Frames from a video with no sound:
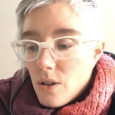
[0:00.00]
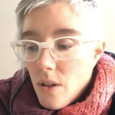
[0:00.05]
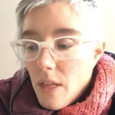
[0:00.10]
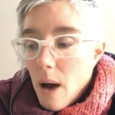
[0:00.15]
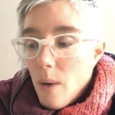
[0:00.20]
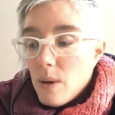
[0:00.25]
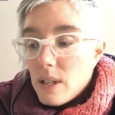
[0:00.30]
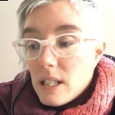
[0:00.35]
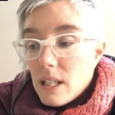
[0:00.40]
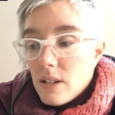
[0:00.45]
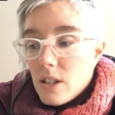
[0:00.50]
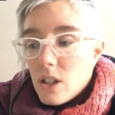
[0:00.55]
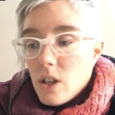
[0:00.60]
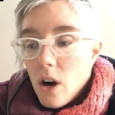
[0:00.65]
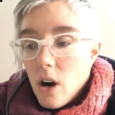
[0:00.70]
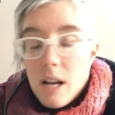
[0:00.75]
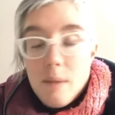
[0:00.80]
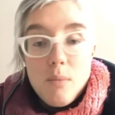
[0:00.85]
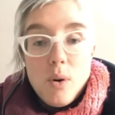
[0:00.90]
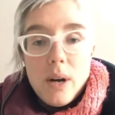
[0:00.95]
that was the
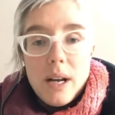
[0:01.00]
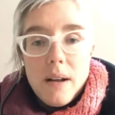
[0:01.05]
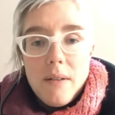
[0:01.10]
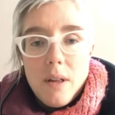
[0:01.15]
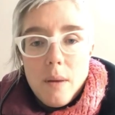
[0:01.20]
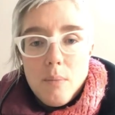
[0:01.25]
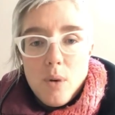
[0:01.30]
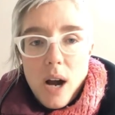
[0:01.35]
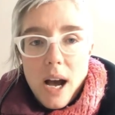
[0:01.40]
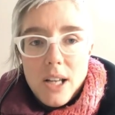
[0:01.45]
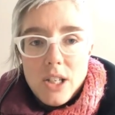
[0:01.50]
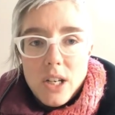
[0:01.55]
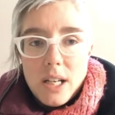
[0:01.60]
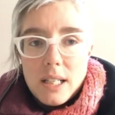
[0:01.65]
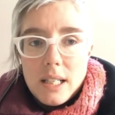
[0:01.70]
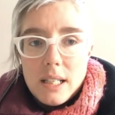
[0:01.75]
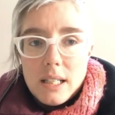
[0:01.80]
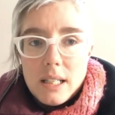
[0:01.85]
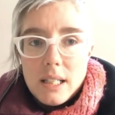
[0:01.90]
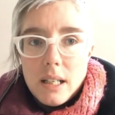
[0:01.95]
starting point of the
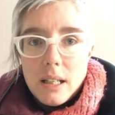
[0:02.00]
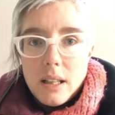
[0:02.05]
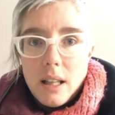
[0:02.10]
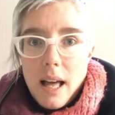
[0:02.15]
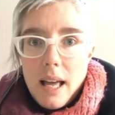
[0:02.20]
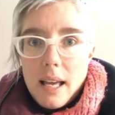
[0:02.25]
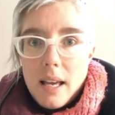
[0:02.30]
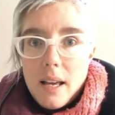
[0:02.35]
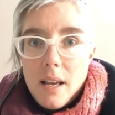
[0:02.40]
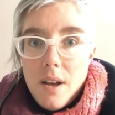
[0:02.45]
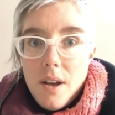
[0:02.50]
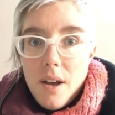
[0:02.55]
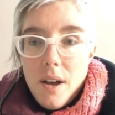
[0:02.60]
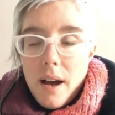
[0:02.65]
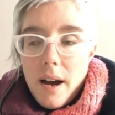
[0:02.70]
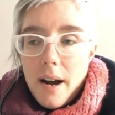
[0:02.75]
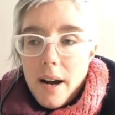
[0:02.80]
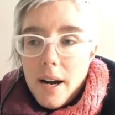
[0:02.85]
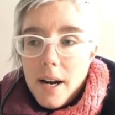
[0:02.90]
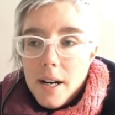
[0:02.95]
project, is to like,
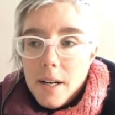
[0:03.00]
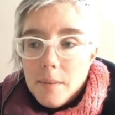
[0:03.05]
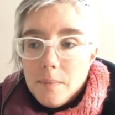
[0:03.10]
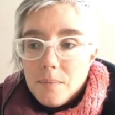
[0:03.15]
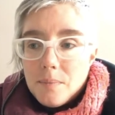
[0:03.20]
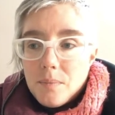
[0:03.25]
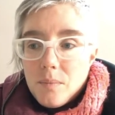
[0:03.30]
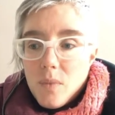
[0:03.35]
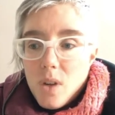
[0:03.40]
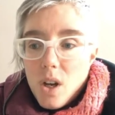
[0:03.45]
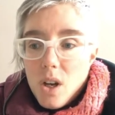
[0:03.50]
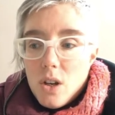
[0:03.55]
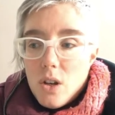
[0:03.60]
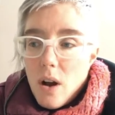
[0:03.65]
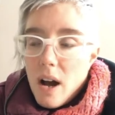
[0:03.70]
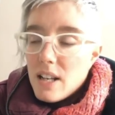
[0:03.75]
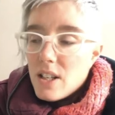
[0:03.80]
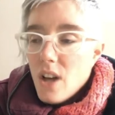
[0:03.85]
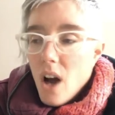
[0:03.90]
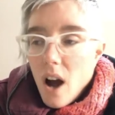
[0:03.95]

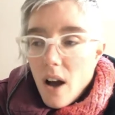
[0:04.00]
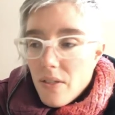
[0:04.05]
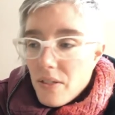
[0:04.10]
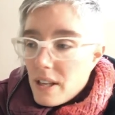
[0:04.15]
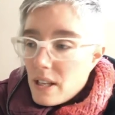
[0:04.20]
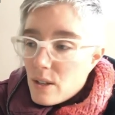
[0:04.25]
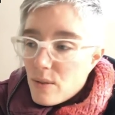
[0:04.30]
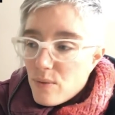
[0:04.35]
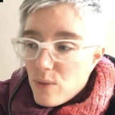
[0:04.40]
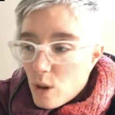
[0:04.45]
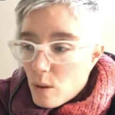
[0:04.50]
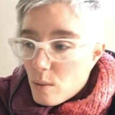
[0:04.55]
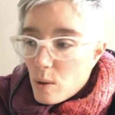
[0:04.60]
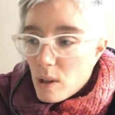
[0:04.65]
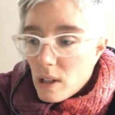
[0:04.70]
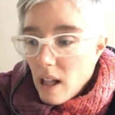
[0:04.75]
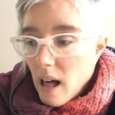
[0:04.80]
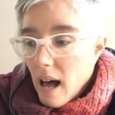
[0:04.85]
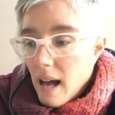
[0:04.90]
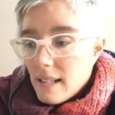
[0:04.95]
I taught these
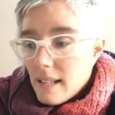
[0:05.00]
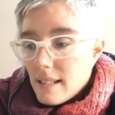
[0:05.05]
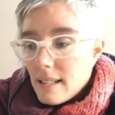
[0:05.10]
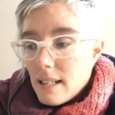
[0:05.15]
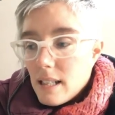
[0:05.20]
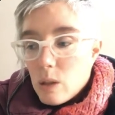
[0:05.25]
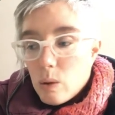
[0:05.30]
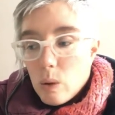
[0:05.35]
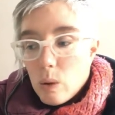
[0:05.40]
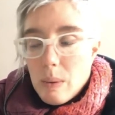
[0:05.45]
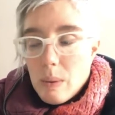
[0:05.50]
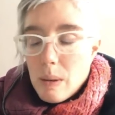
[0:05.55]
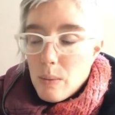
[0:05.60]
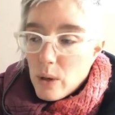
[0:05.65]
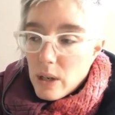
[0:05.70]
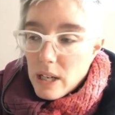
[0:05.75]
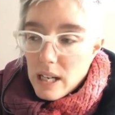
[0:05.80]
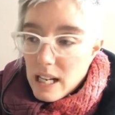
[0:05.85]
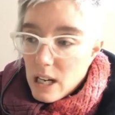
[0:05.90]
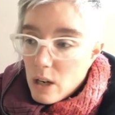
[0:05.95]
formal classes where people
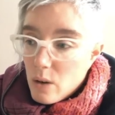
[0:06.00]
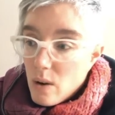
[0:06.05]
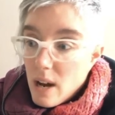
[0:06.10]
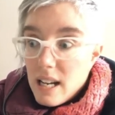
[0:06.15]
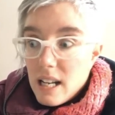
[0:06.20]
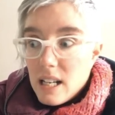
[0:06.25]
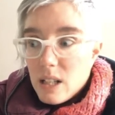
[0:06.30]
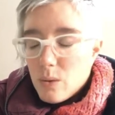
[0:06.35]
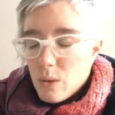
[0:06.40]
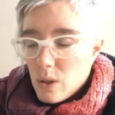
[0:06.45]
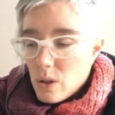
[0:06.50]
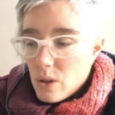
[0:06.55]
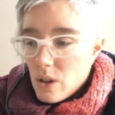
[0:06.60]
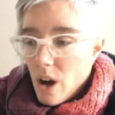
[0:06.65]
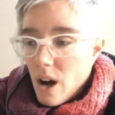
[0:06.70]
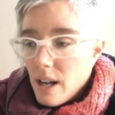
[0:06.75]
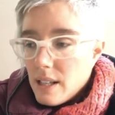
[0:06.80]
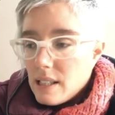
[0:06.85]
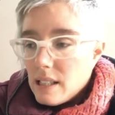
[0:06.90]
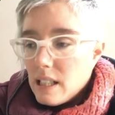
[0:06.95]
were getting credits, which was
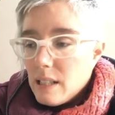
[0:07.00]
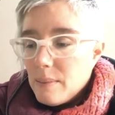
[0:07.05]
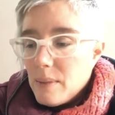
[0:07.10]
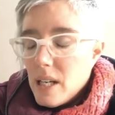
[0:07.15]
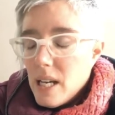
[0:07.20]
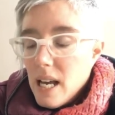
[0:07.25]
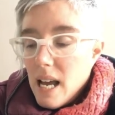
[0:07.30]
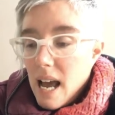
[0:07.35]
awesome.